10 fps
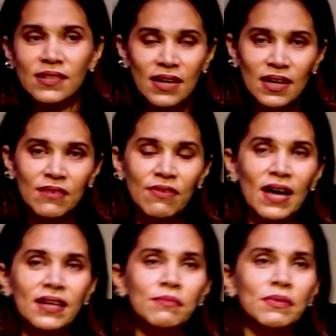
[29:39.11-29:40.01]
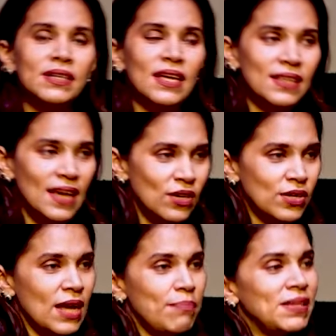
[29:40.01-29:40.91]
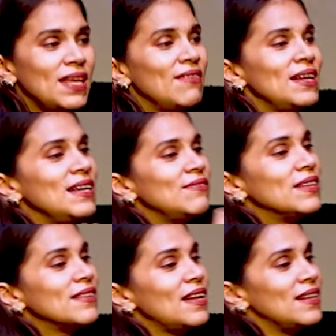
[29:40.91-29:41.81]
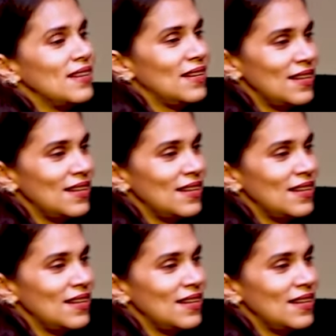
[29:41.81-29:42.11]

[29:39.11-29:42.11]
cell environment and they are not happy, they will leave the cell.